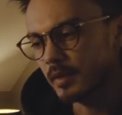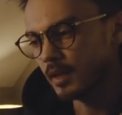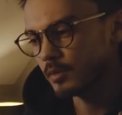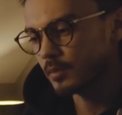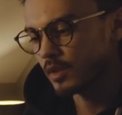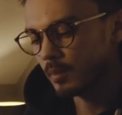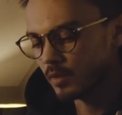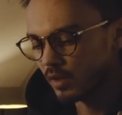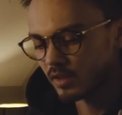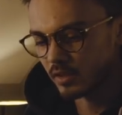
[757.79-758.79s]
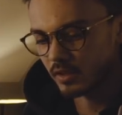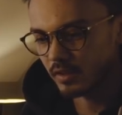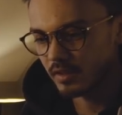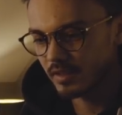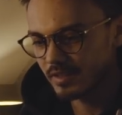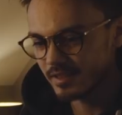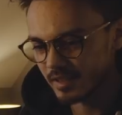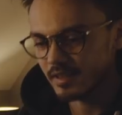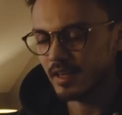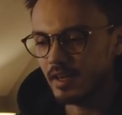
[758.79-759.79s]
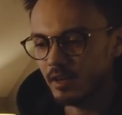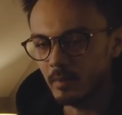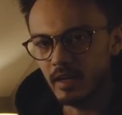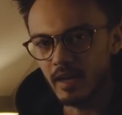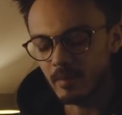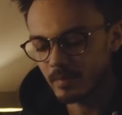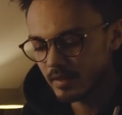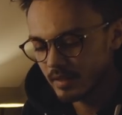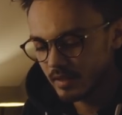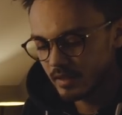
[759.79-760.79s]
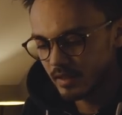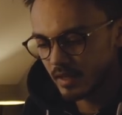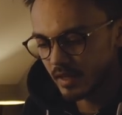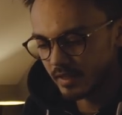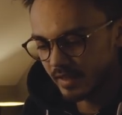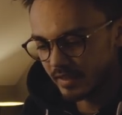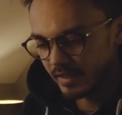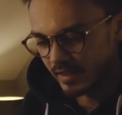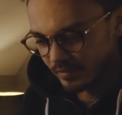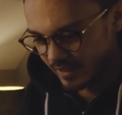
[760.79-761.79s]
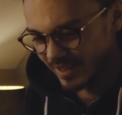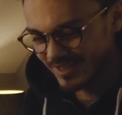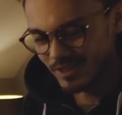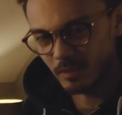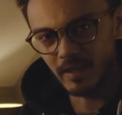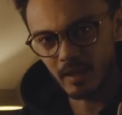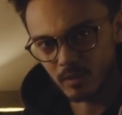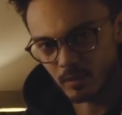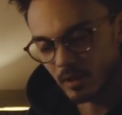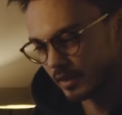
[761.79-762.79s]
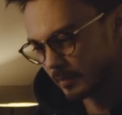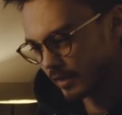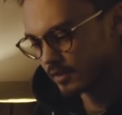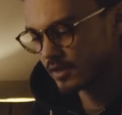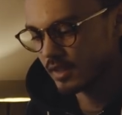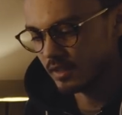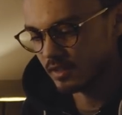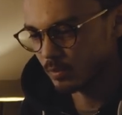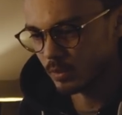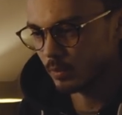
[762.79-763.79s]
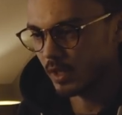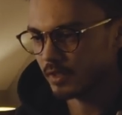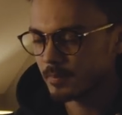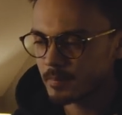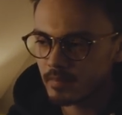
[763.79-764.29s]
with my laptop, so I'm not gonna sit there on my lap and then have this on my lap as well with a mouse. It just wouldn't work.